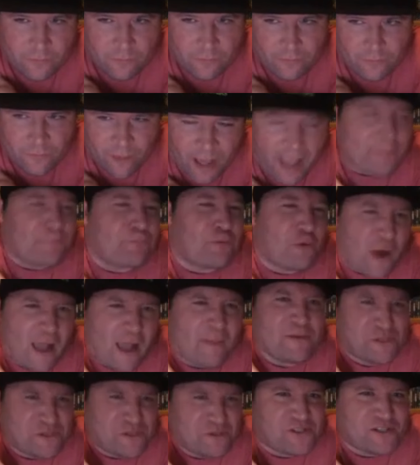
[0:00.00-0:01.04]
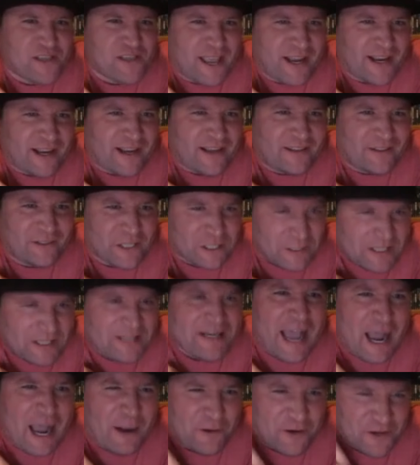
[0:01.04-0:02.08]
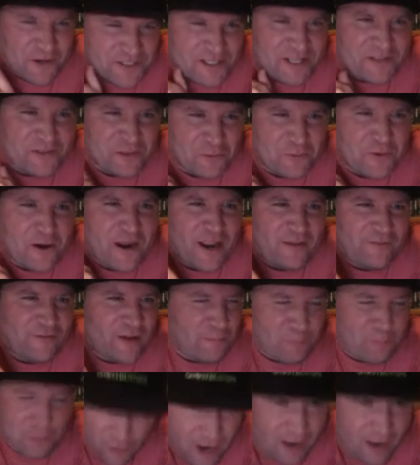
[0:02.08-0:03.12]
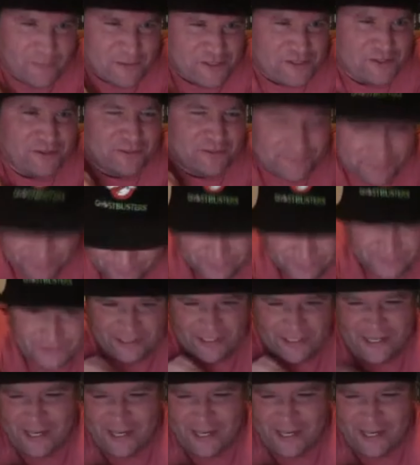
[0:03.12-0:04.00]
I promise you, Sega, Clint Howard is in the Wraith. I promise you. So yeah.